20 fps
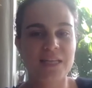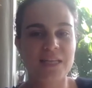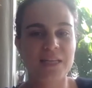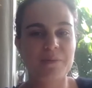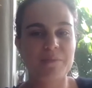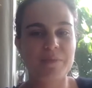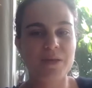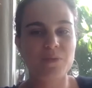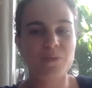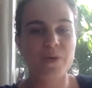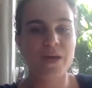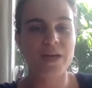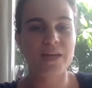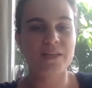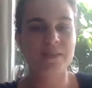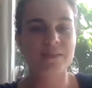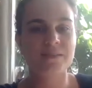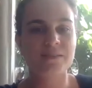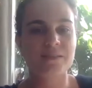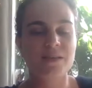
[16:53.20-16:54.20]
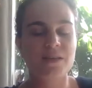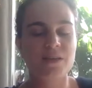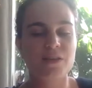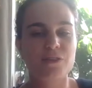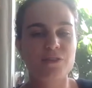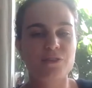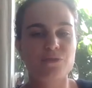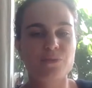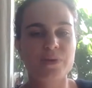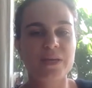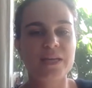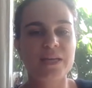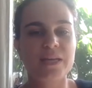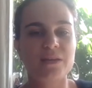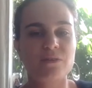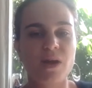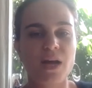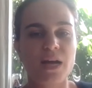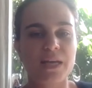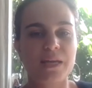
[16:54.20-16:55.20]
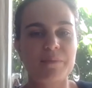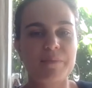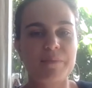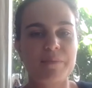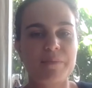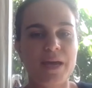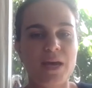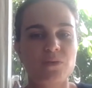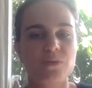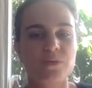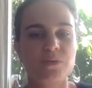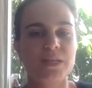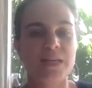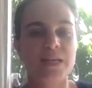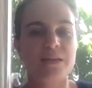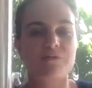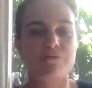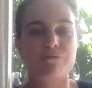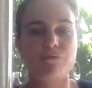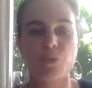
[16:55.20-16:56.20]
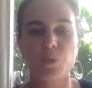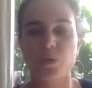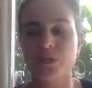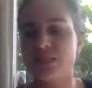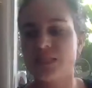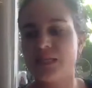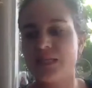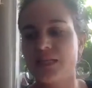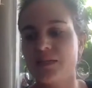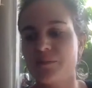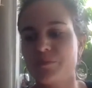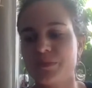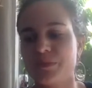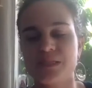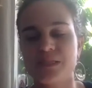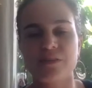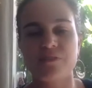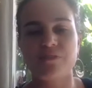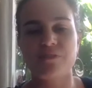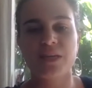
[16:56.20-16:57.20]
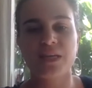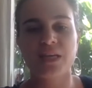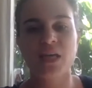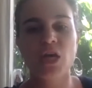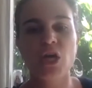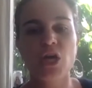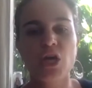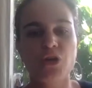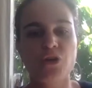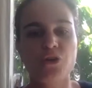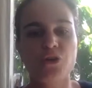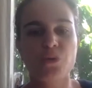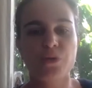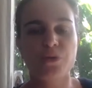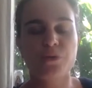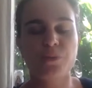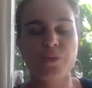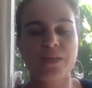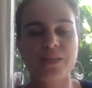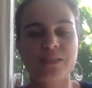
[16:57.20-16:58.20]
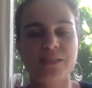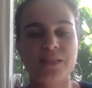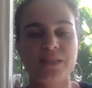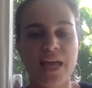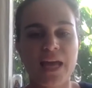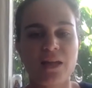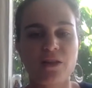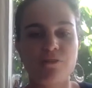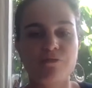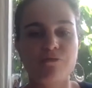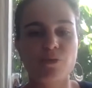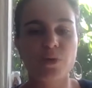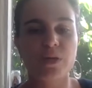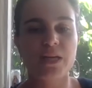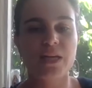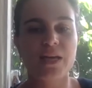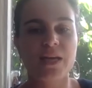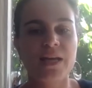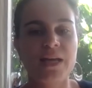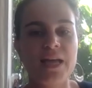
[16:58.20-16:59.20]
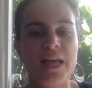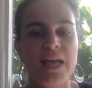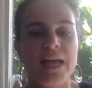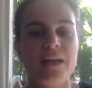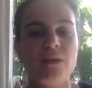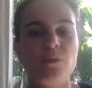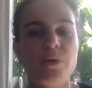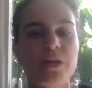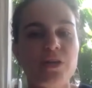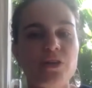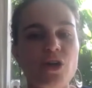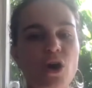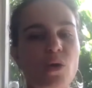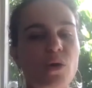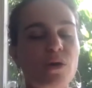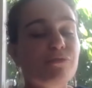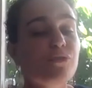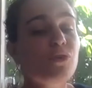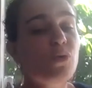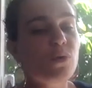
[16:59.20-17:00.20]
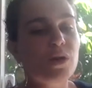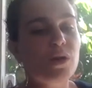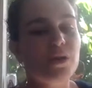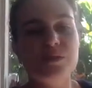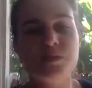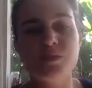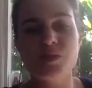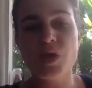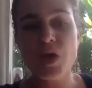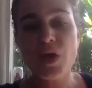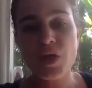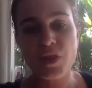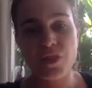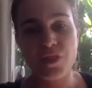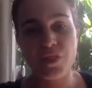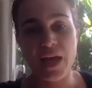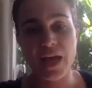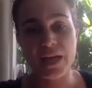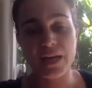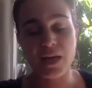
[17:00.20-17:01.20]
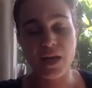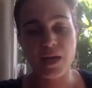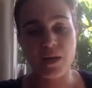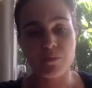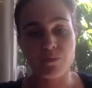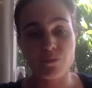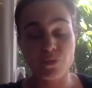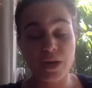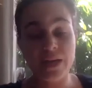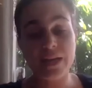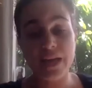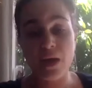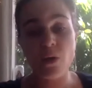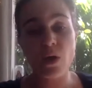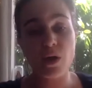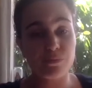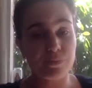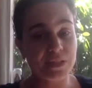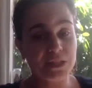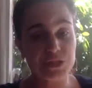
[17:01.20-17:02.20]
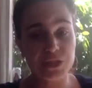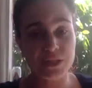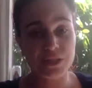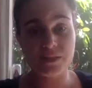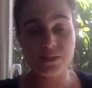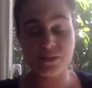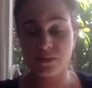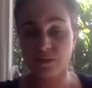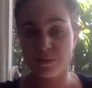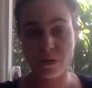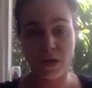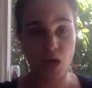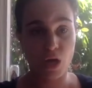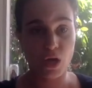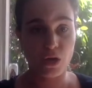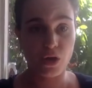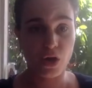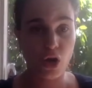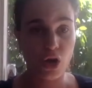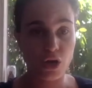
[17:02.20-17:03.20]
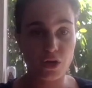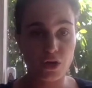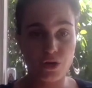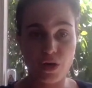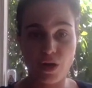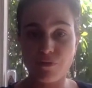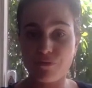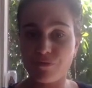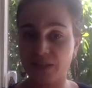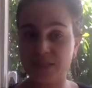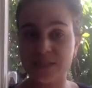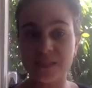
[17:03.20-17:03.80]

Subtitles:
in the Midwest, 3 in Rocky Mountain, and 14 in Pacific Northwest and California. And we know, of course, that right now our regions are affected